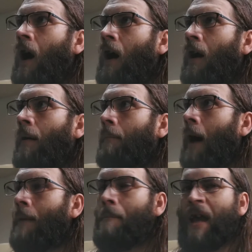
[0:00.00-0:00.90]

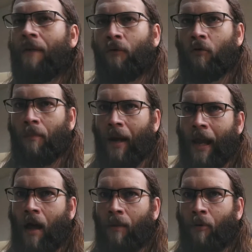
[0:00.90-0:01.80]
Um, I may have ruined my
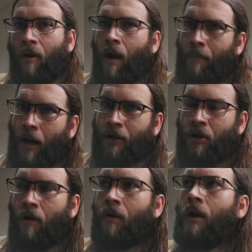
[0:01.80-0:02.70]
caliper. I'm not
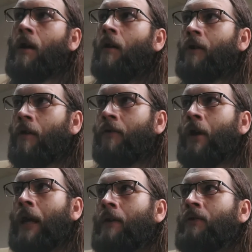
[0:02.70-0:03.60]
sure. The other
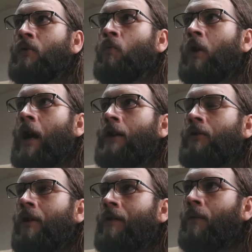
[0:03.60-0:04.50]
thing is when I
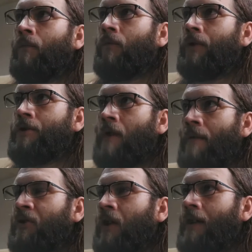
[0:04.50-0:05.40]
took the, the
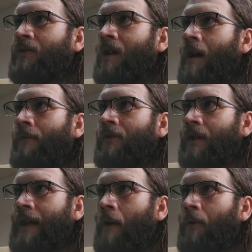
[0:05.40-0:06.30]
driver's side set off and
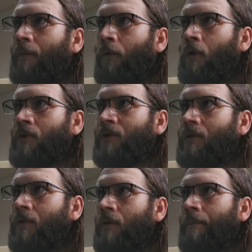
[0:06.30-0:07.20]
did that one
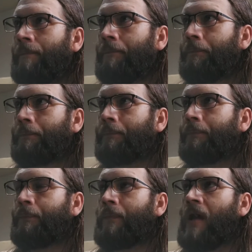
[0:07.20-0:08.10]
first,
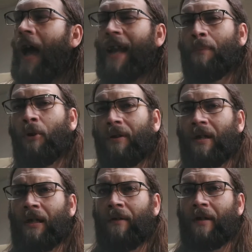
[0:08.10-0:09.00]
I had to put
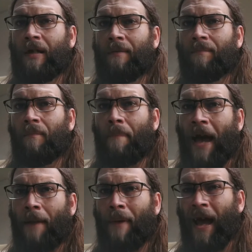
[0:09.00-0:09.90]
the, the
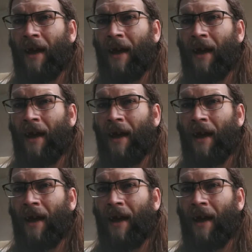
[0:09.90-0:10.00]
bad